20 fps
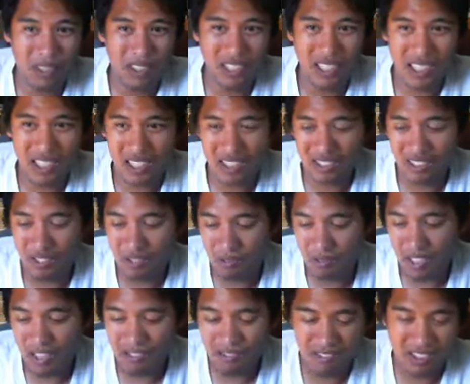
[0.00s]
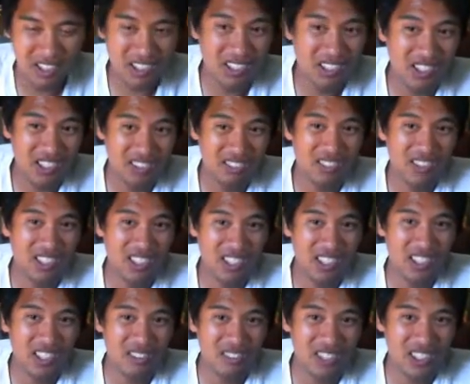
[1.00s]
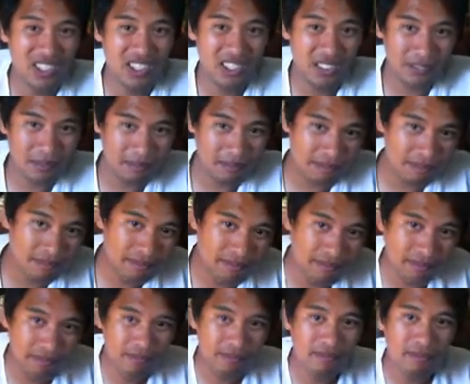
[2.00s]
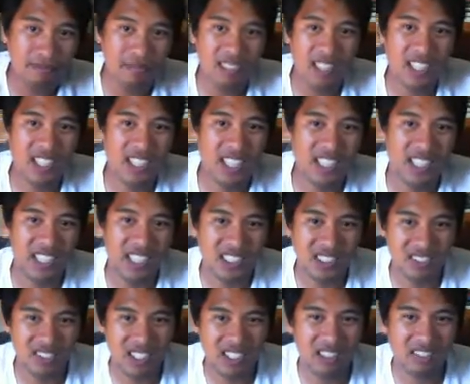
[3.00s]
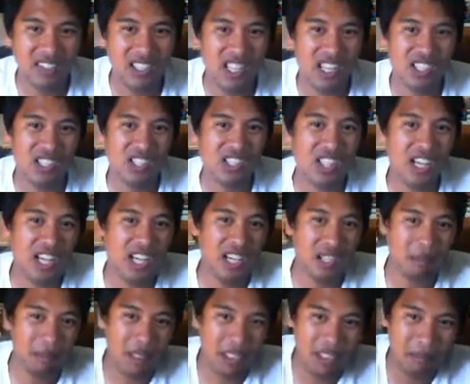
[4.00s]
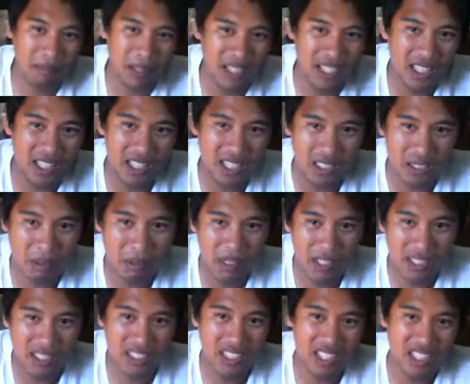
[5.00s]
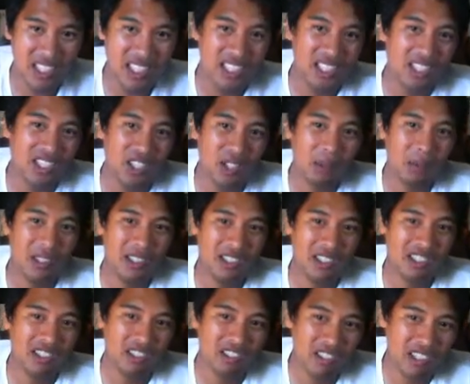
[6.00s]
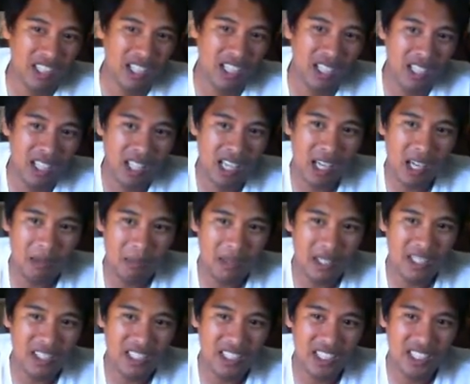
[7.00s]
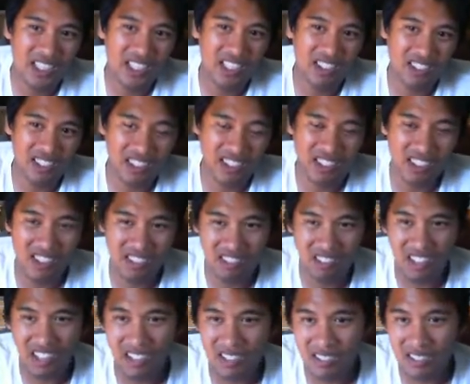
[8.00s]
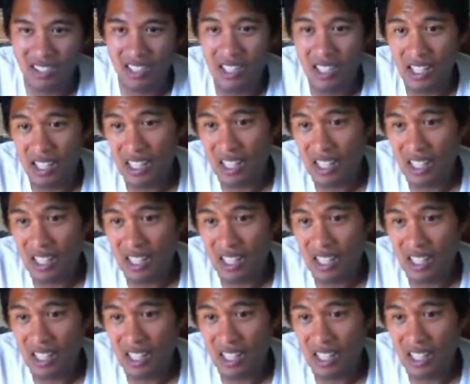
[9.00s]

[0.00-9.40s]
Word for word: Barnett. Great return for the UFC. Okay, next right off that, Chad Money Mendes beat Clay the Carbon Guida by TKO in the third round.